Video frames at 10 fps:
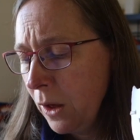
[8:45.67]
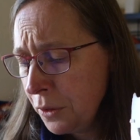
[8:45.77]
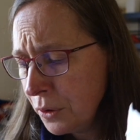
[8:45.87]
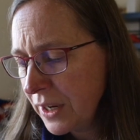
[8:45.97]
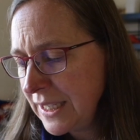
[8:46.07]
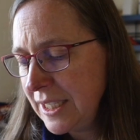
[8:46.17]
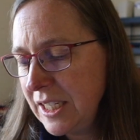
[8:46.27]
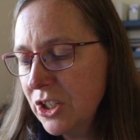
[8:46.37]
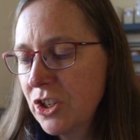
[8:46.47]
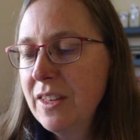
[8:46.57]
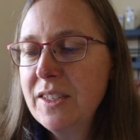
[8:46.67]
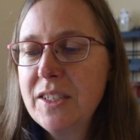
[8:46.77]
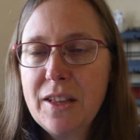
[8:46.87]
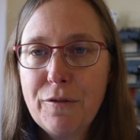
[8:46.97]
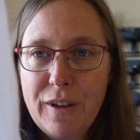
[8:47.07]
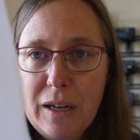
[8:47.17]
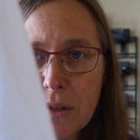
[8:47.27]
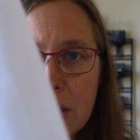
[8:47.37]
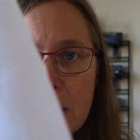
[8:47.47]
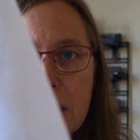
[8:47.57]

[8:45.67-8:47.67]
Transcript: thought I'd stitch this to the felt,